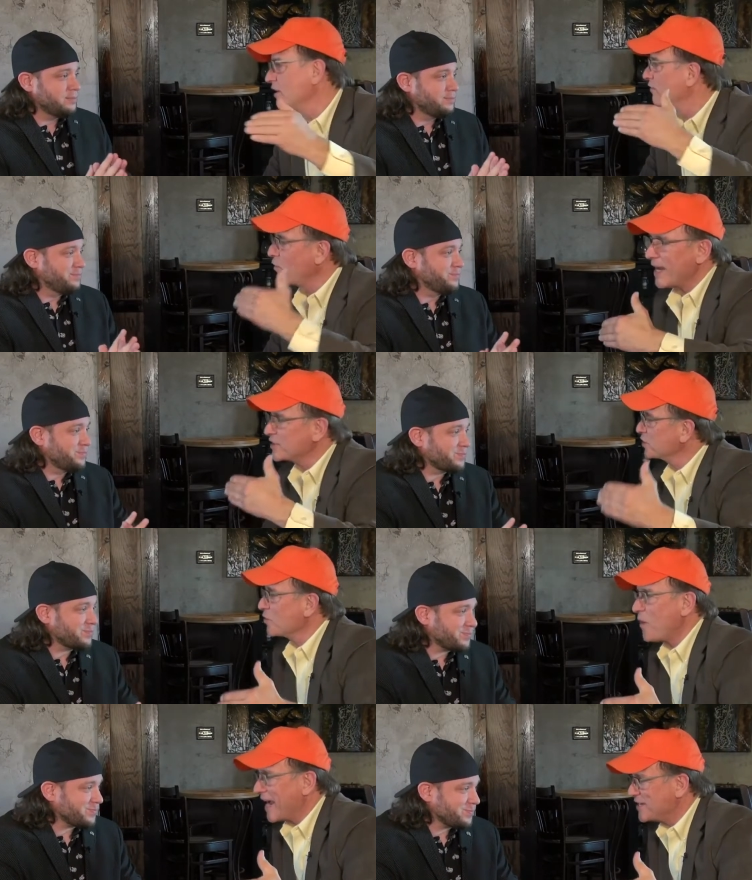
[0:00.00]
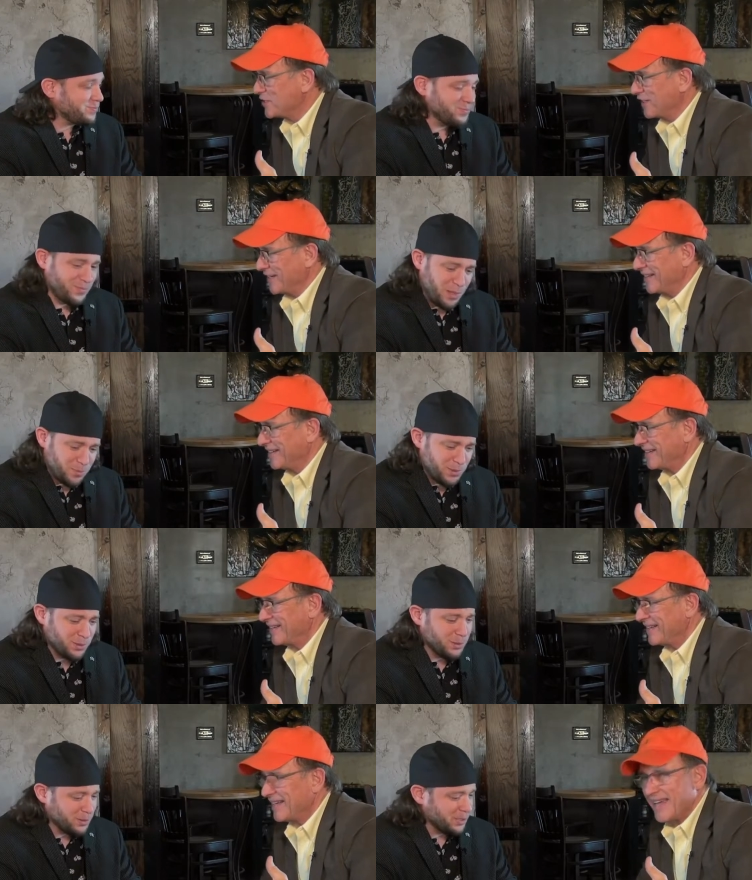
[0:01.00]
Speaker 1: of restoration.
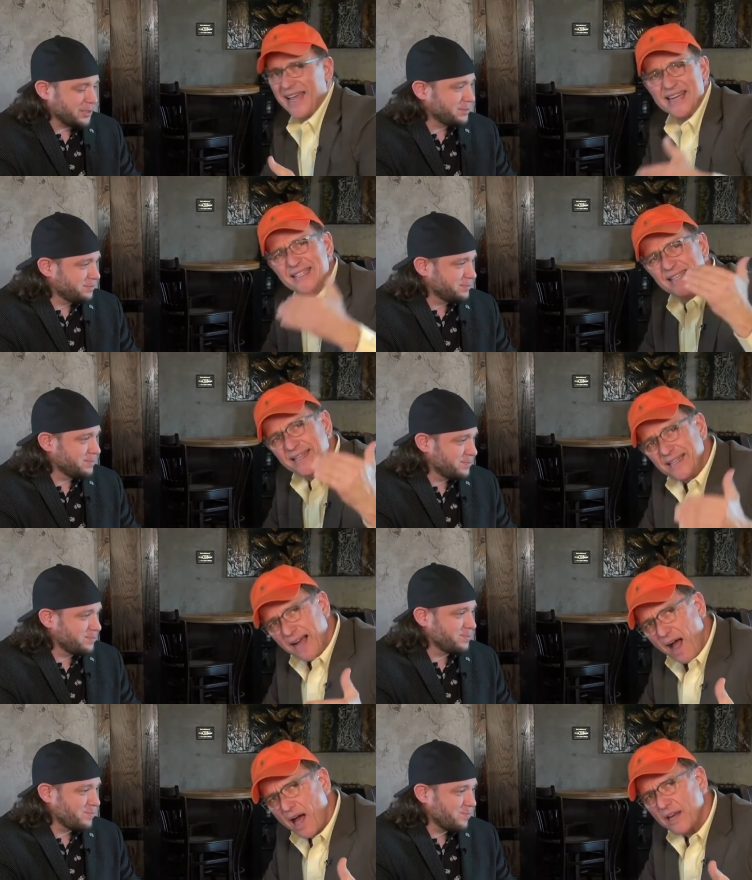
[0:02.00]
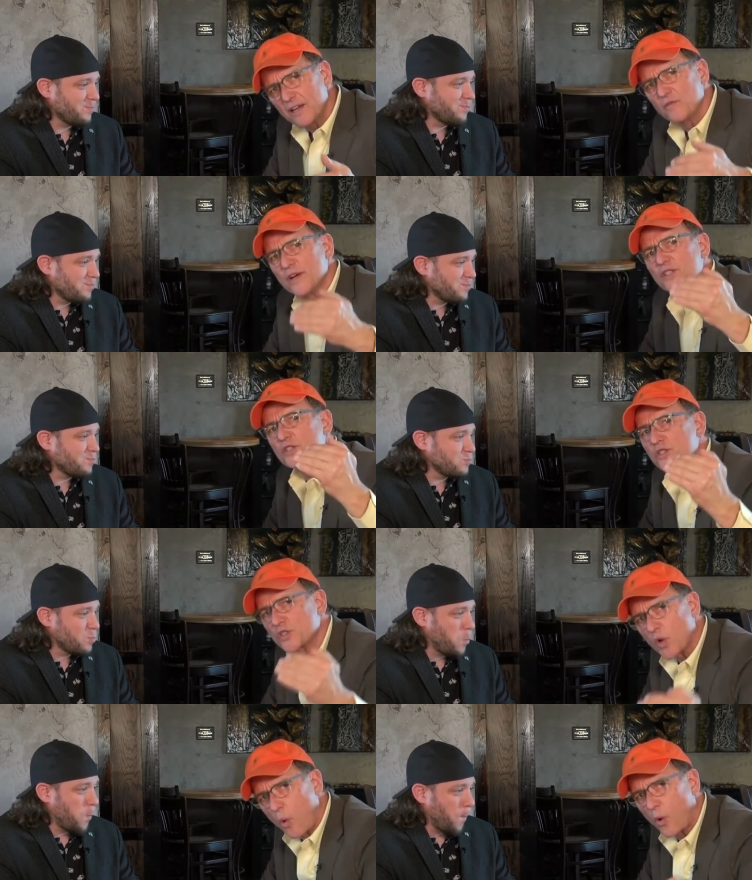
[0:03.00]
Absolutely. He's the God of
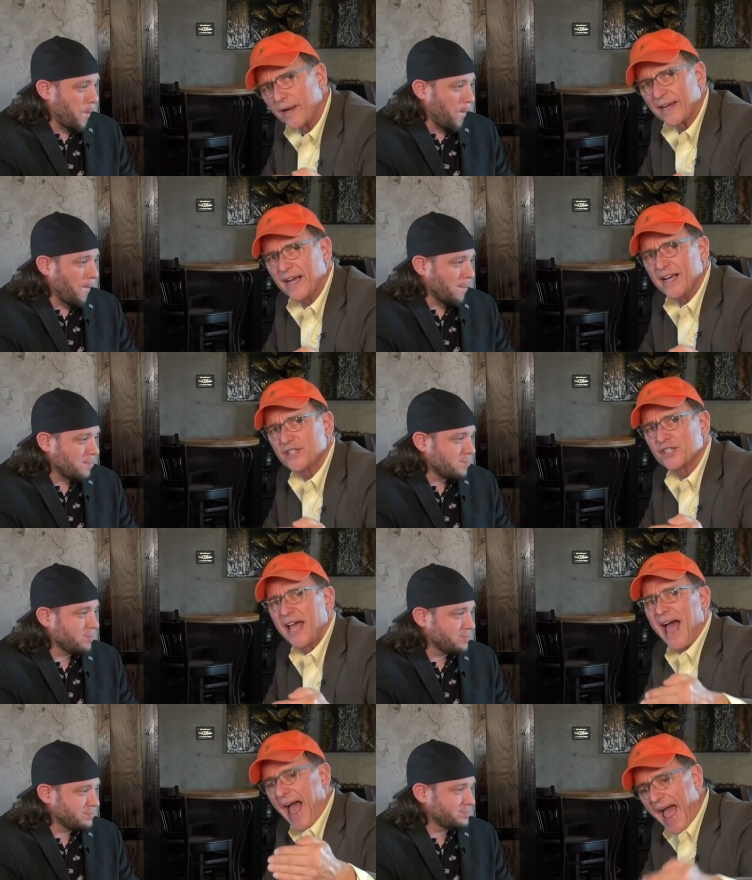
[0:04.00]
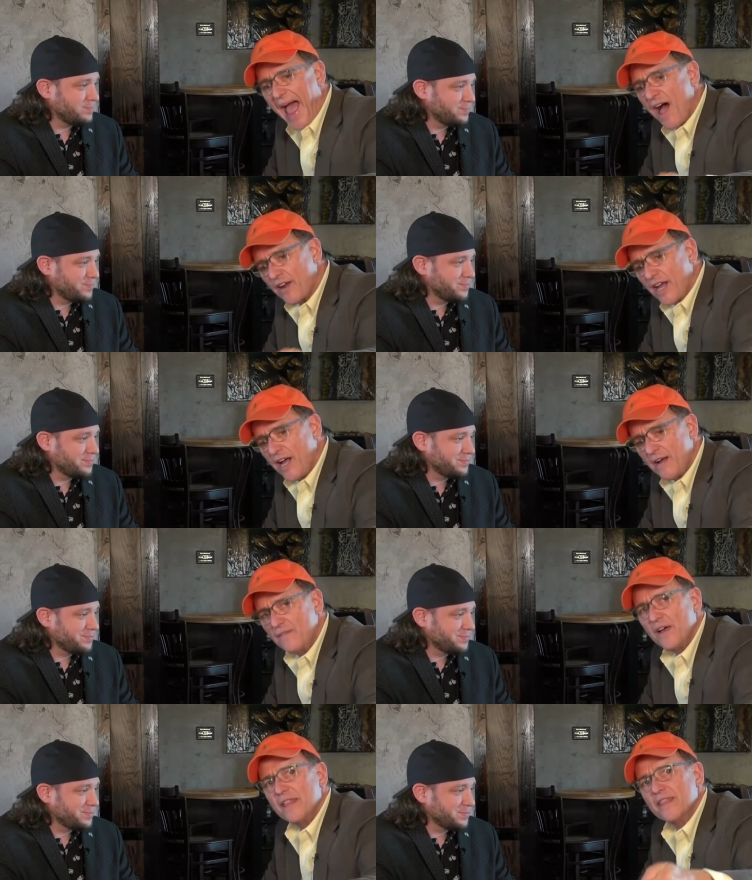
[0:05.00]
restoring us out
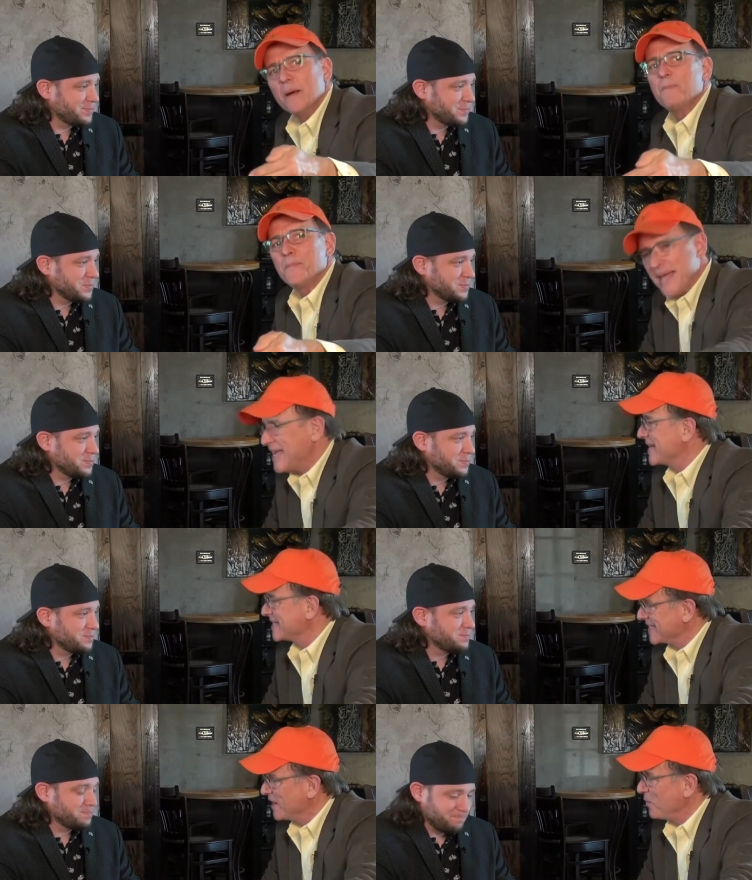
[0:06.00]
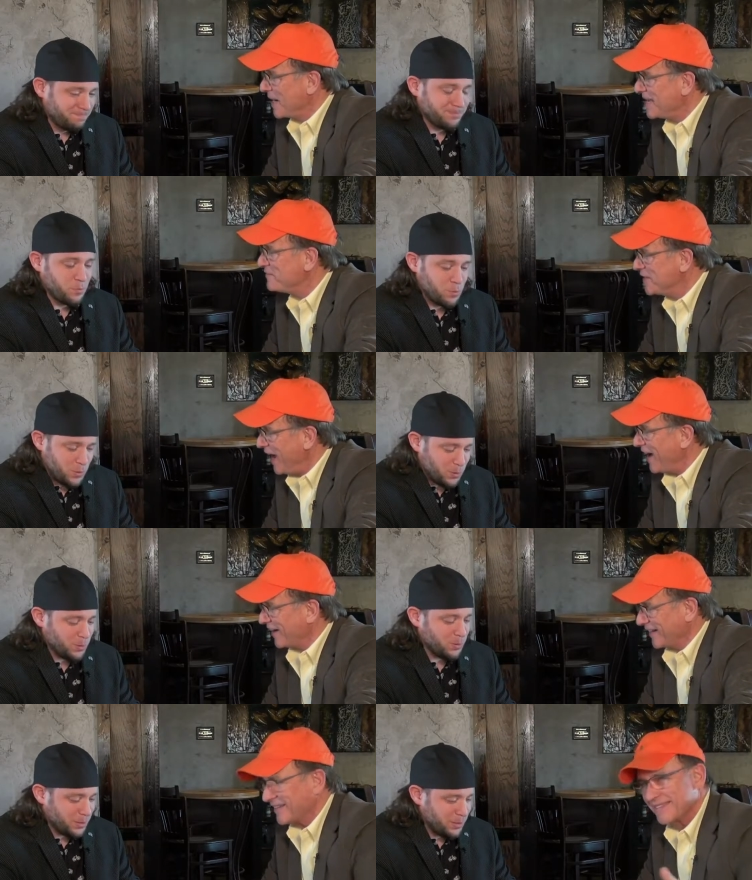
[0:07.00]
of
Speaker 2: the pits that we have
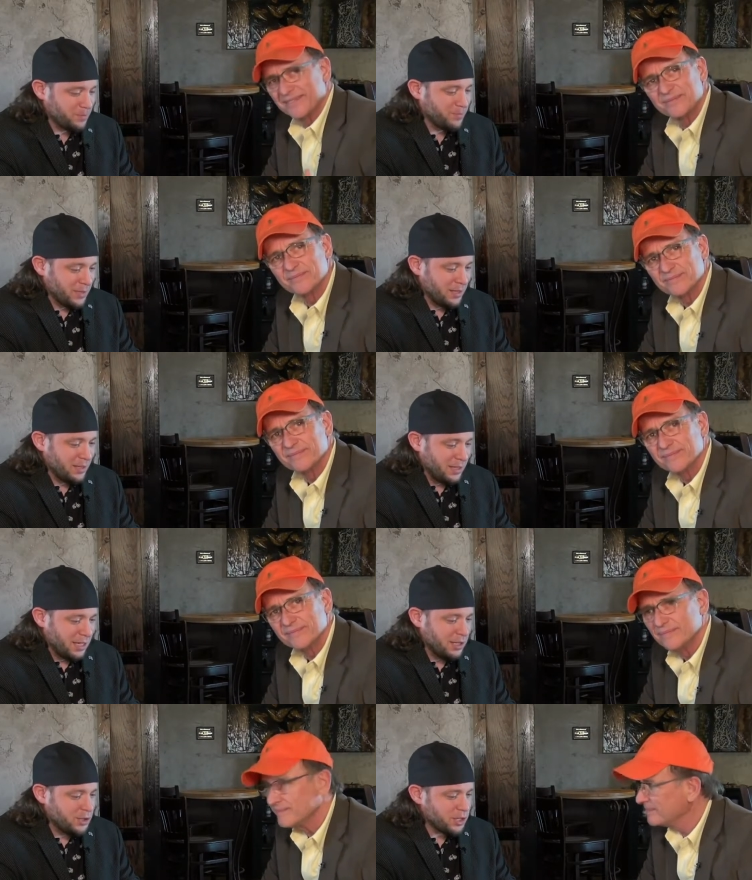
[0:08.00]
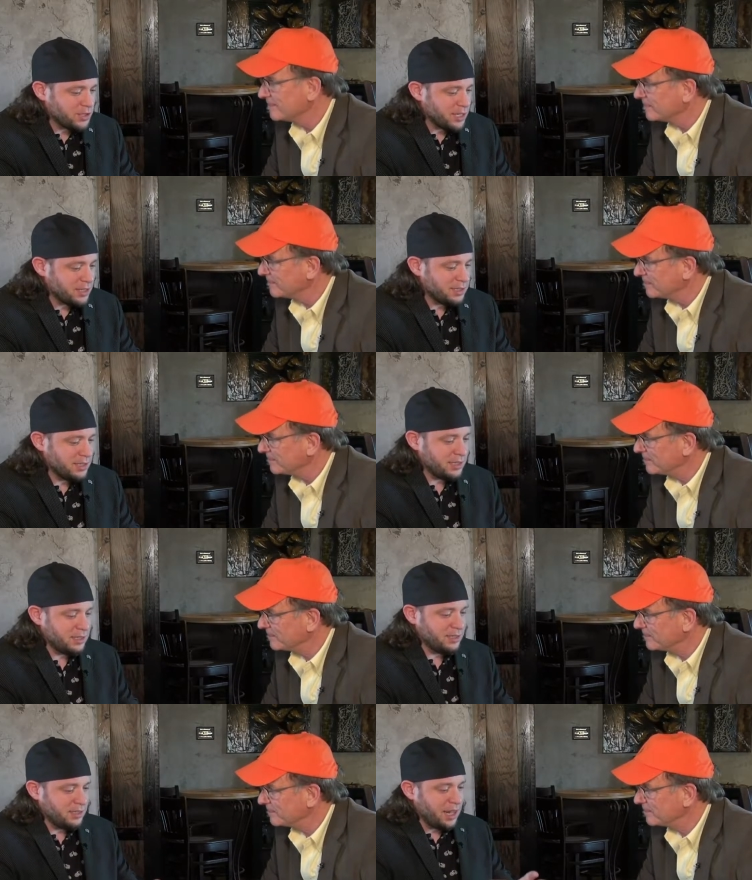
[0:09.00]
dug. Okay. And just as
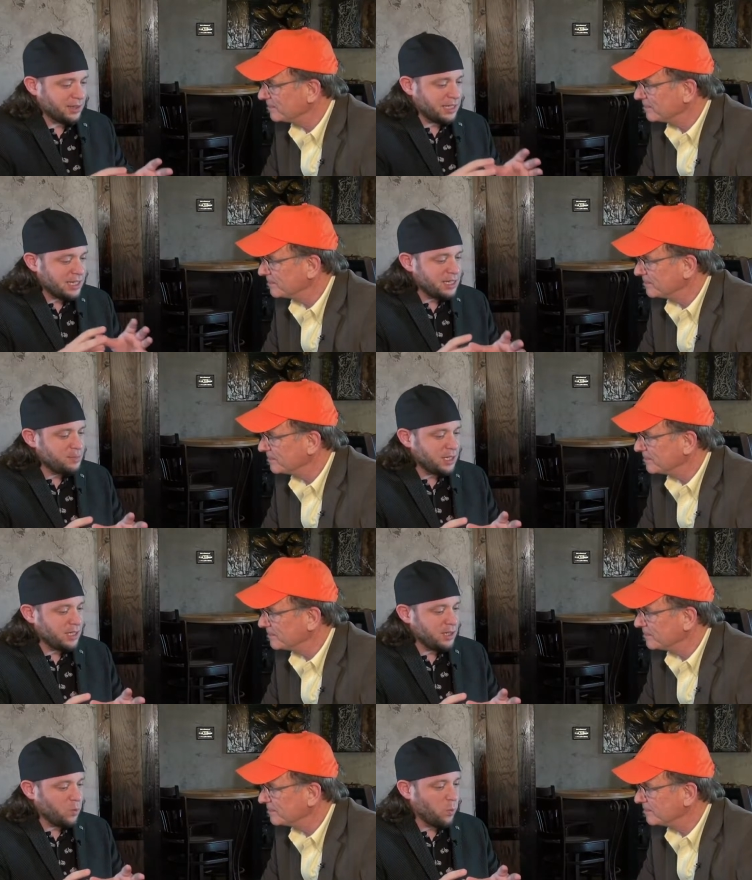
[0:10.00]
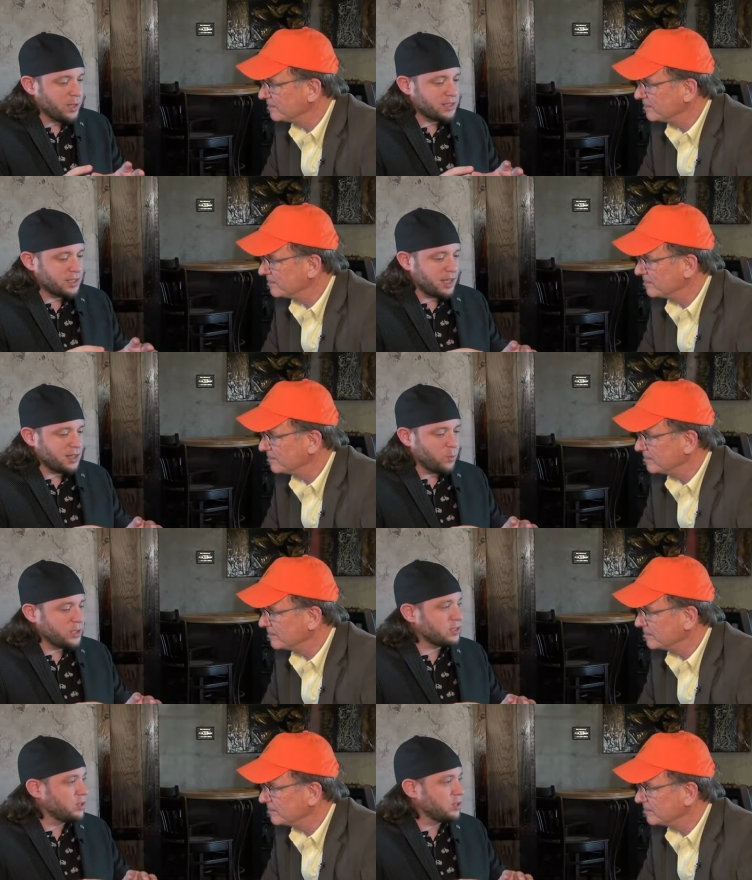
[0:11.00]
the now the enemy wants uh, wants to